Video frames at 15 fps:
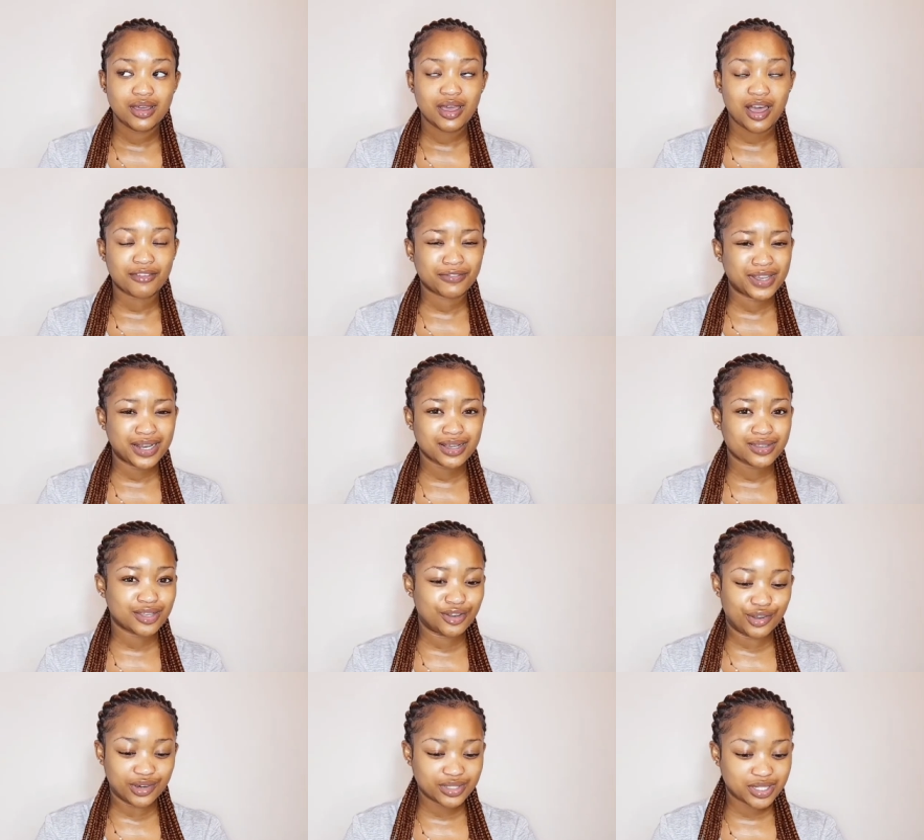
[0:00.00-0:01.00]
I feel like the
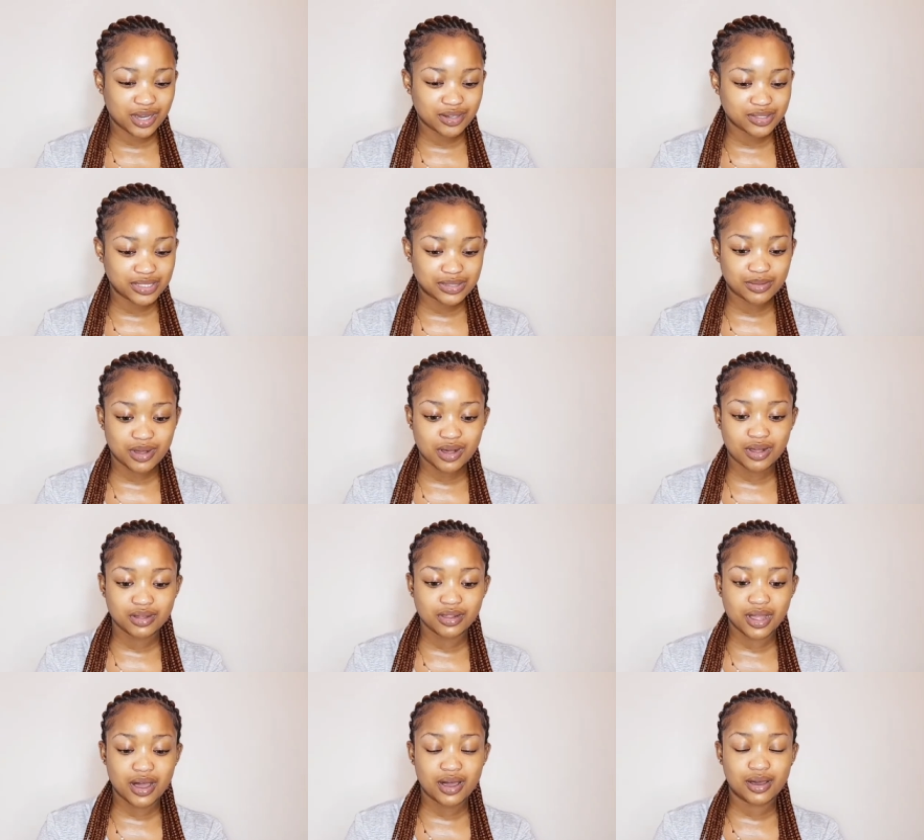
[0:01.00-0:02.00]
lockdown as
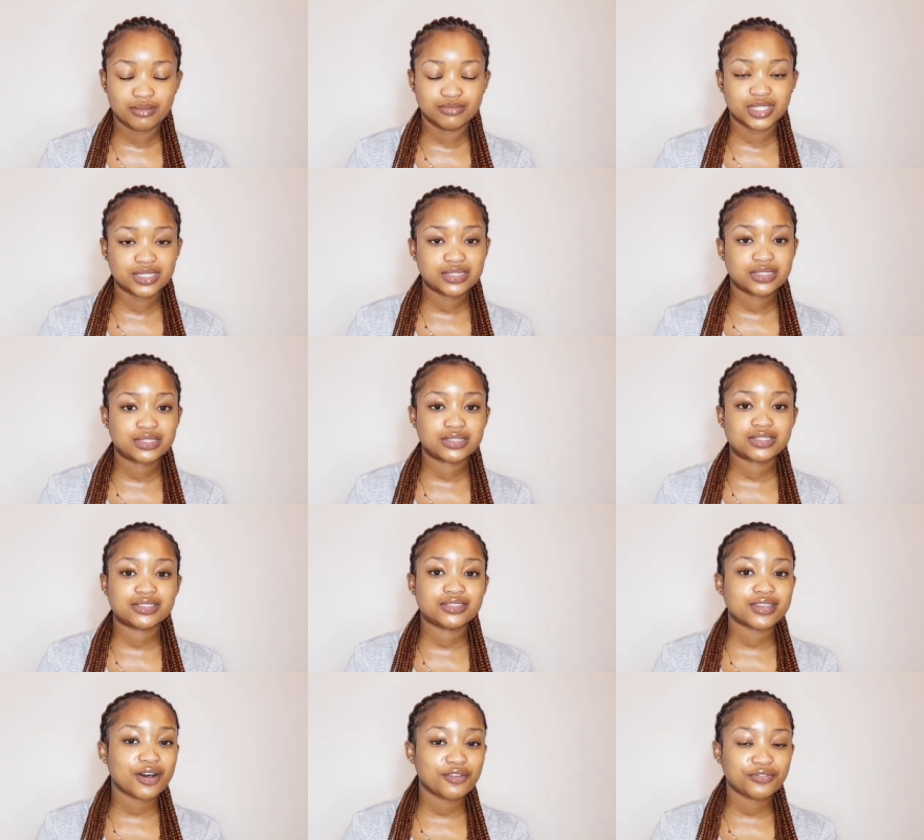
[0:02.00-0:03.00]
well. Um, this is a
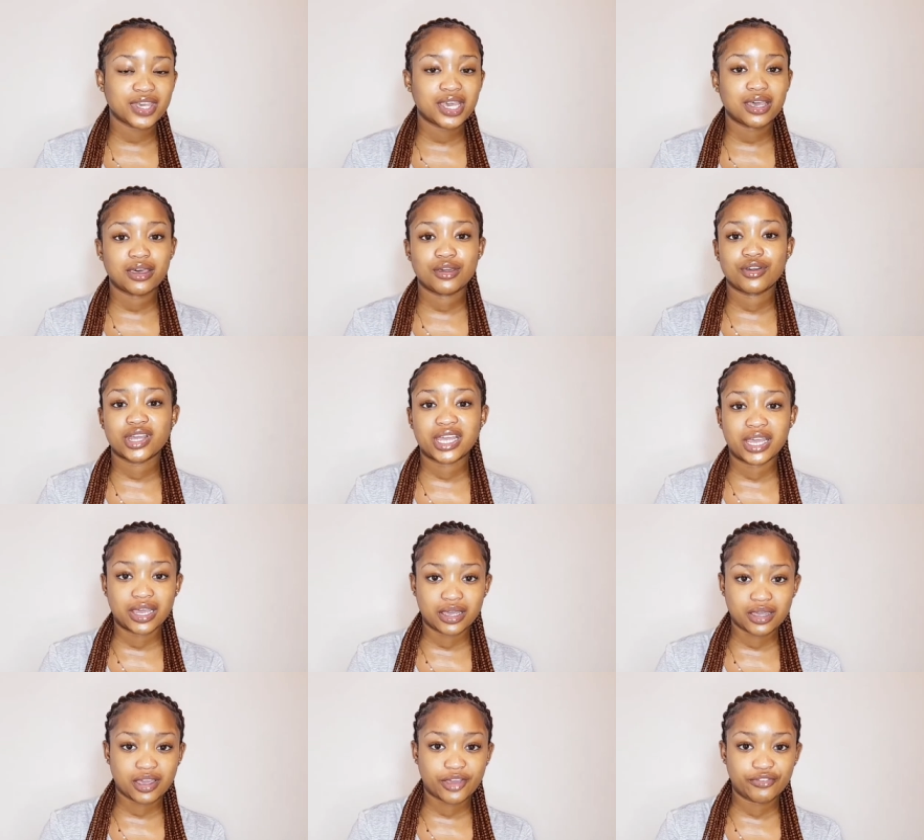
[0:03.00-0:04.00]
self-care hair
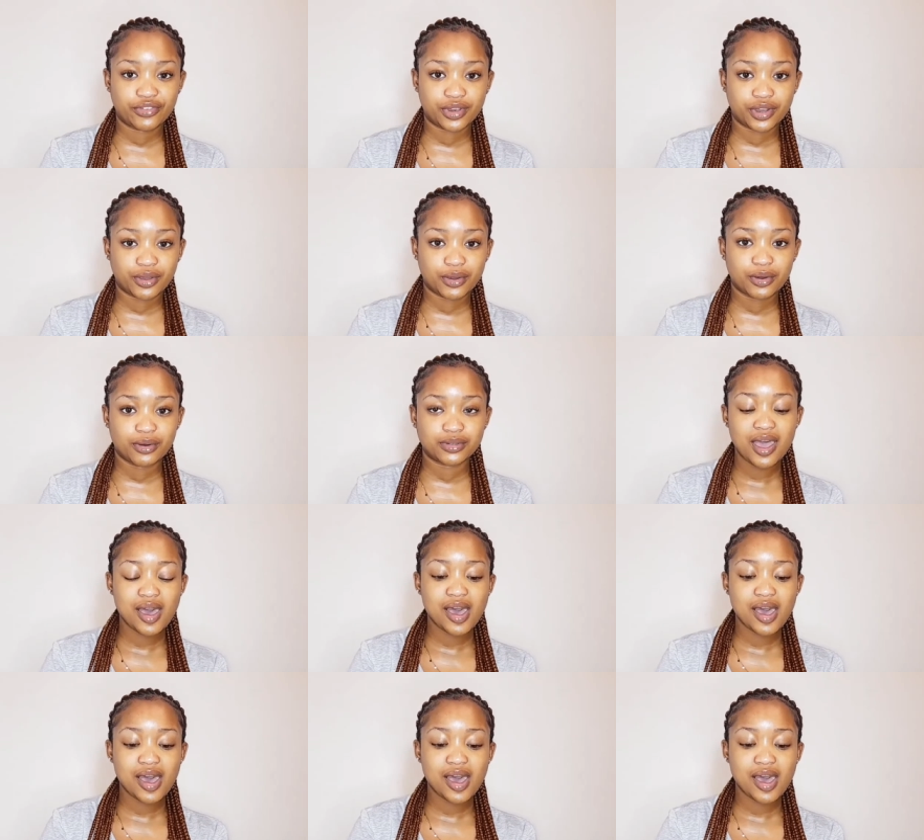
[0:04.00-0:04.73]
care video